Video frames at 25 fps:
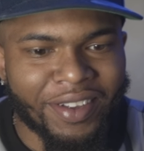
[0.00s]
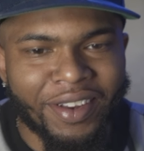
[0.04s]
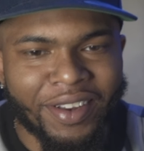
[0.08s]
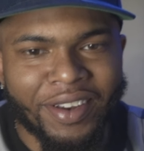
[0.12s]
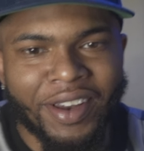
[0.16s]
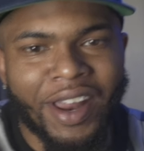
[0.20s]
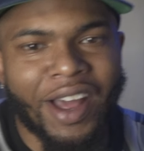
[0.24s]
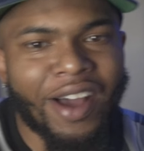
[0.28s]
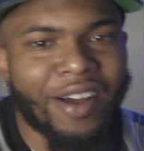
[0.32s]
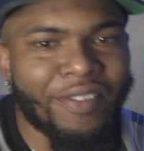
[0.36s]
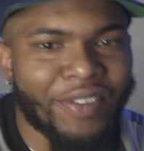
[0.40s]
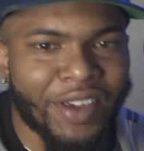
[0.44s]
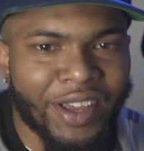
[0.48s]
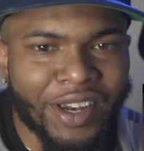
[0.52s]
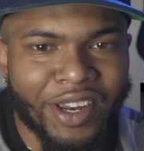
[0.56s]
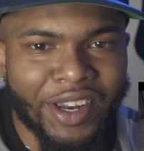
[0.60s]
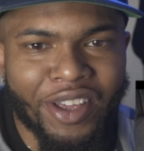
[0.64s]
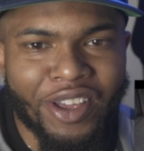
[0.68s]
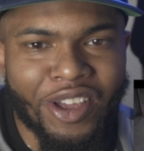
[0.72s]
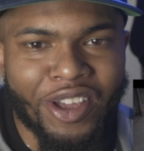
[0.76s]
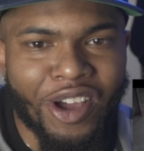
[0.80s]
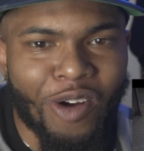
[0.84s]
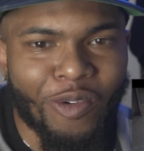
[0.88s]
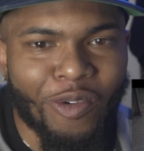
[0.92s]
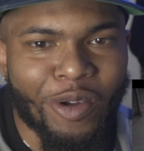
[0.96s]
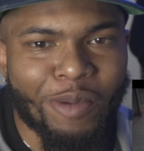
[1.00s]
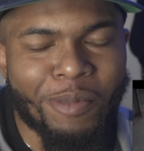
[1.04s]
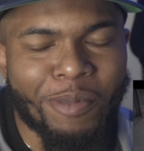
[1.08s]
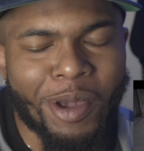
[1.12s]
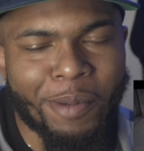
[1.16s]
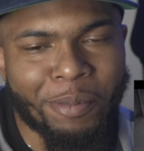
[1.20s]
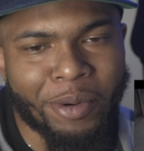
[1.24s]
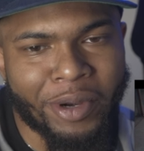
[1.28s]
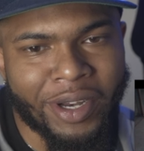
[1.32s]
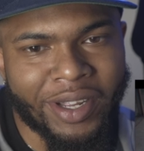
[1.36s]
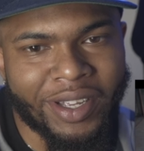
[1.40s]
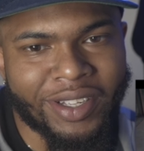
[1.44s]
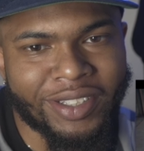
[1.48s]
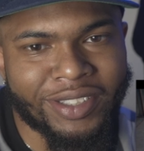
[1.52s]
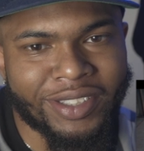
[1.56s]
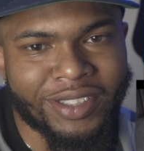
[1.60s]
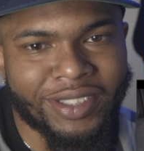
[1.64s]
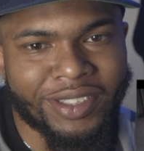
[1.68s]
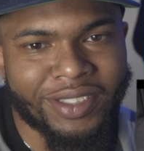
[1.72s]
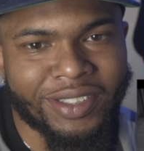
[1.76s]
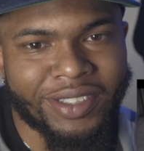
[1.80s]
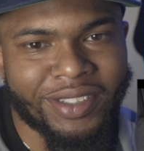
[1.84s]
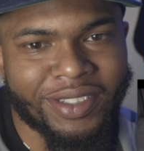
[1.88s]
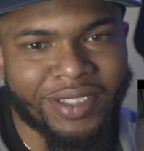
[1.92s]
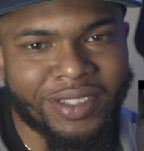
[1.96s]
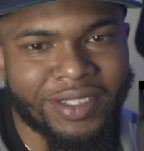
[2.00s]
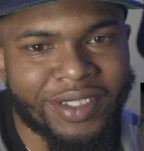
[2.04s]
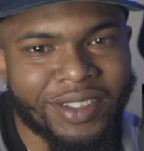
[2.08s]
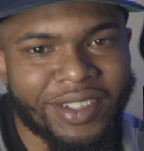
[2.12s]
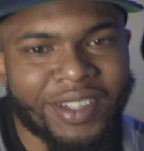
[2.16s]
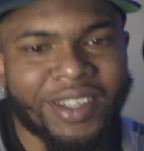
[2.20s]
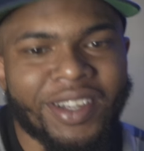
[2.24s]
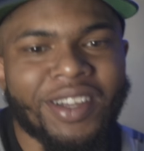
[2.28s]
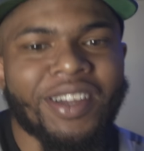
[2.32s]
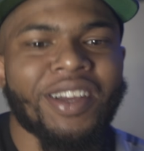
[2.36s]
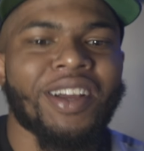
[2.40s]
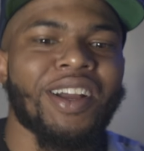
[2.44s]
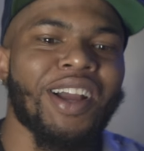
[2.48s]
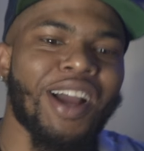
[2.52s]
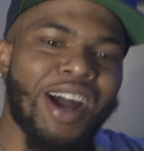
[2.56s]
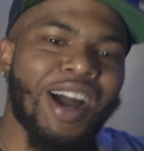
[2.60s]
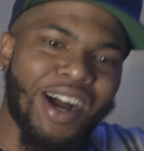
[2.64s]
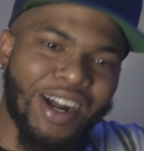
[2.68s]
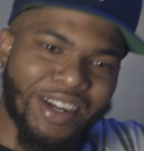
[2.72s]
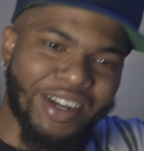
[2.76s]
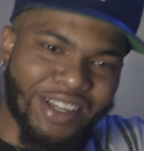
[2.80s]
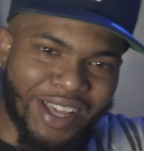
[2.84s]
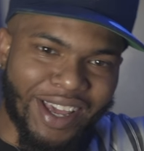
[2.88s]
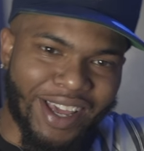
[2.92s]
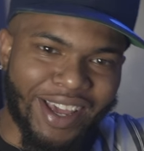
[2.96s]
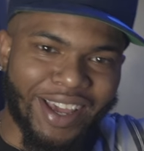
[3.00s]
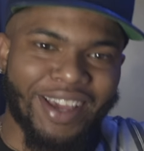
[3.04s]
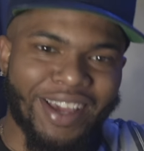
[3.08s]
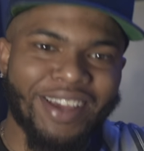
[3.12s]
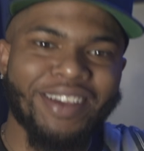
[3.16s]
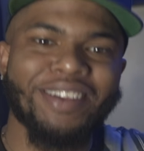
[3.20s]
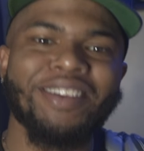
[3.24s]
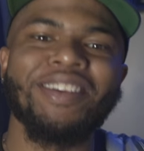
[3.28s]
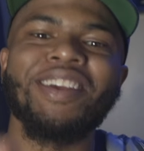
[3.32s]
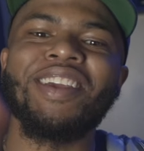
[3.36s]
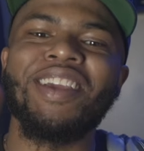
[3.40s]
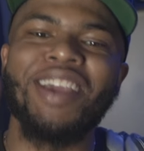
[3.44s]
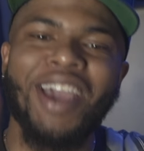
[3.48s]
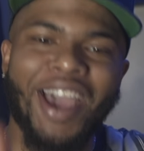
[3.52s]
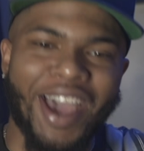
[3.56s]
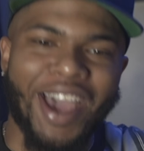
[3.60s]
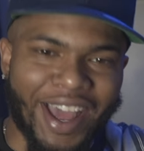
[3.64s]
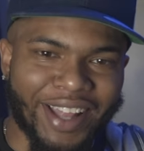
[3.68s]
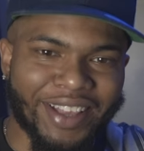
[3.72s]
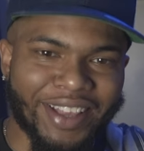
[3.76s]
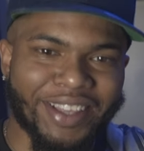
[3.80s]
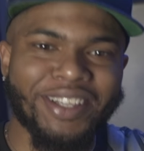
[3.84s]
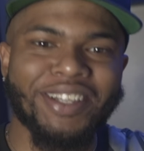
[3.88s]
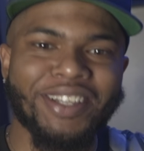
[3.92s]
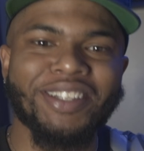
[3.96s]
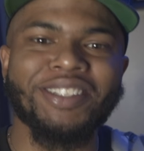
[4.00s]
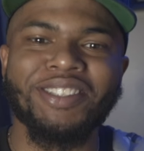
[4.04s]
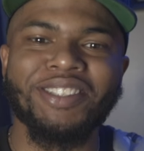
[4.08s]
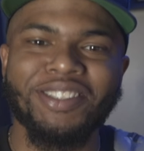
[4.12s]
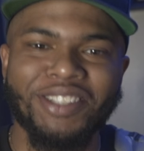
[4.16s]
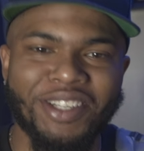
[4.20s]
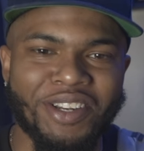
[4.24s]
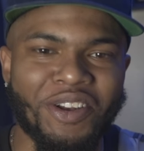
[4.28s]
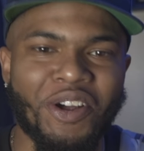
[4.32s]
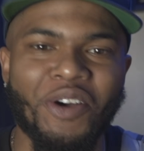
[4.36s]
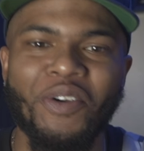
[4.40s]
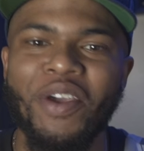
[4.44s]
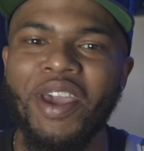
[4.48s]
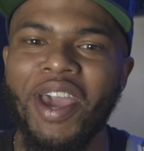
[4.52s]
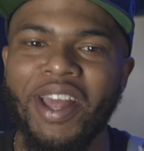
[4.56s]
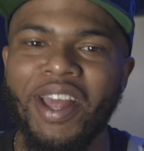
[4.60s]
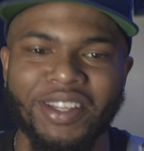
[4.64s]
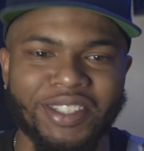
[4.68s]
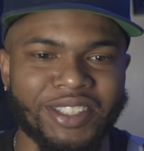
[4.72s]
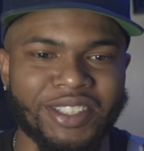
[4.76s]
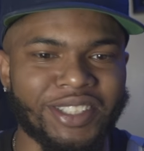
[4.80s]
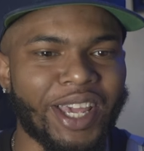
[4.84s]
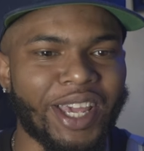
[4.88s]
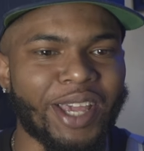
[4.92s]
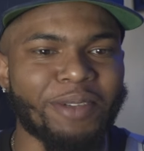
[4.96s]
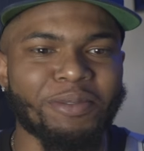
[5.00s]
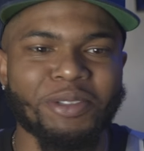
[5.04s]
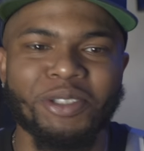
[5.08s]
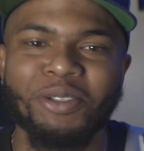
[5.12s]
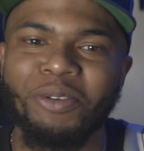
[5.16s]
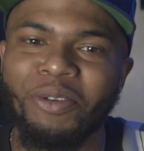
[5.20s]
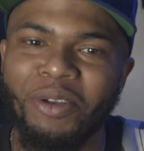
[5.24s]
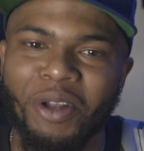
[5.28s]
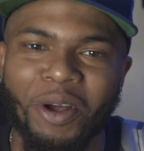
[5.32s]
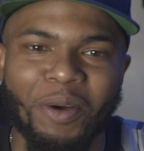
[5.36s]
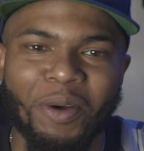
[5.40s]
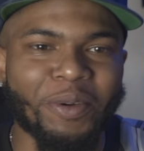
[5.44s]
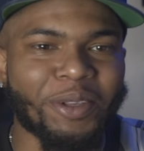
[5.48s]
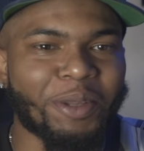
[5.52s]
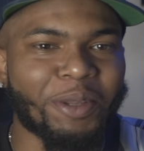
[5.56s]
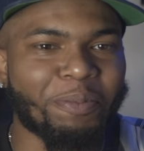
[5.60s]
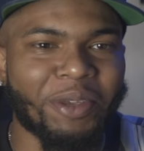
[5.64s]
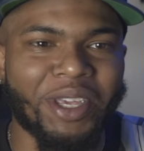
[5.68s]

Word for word: Now, if any of y'all remember this, Kanye, he had this, you know, he had the same suit on with the